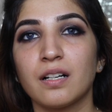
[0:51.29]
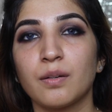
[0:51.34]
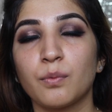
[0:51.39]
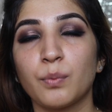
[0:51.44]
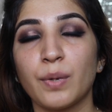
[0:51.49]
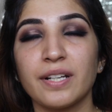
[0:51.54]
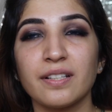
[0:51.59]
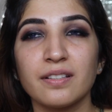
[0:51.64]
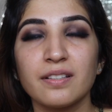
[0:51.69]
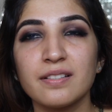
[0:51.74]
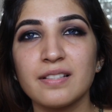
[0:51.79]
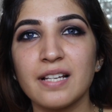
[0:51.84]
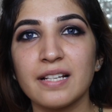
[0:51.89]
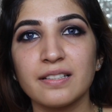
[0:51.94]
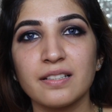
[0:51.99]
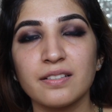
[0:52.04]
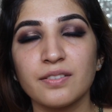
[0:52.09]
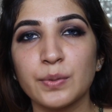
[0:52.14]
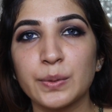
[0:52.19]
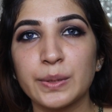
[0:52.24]
Where did this
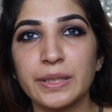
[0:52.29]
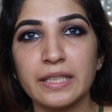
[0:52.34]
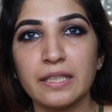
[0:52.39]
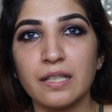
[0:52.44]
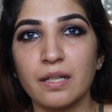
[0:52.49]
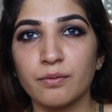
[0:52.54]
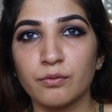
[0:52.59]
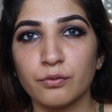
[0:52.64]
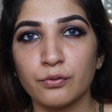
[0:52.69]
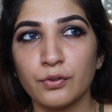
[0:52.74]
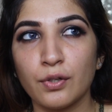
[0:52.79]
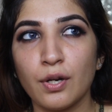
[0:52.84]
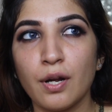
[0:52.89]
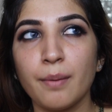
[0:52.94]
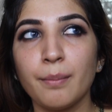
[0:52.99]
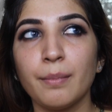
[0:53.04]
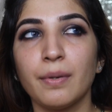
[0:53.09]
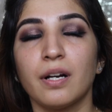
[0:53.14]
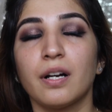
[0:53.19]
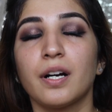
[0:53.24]
idea really come
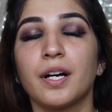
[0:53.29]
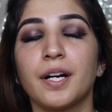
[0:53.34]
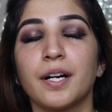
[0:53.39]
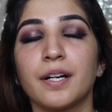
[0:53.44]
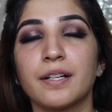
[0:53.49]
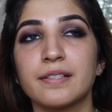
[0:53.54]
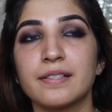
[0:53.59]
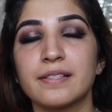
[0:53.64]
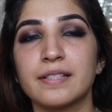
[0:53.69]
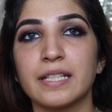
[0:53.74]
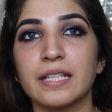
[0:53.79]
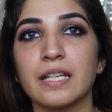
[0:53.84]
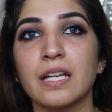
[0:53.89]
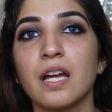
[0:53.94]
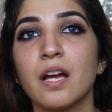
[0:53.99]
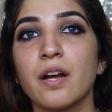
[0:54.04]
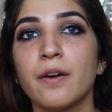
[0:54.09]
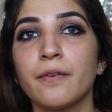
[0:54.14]
from? See,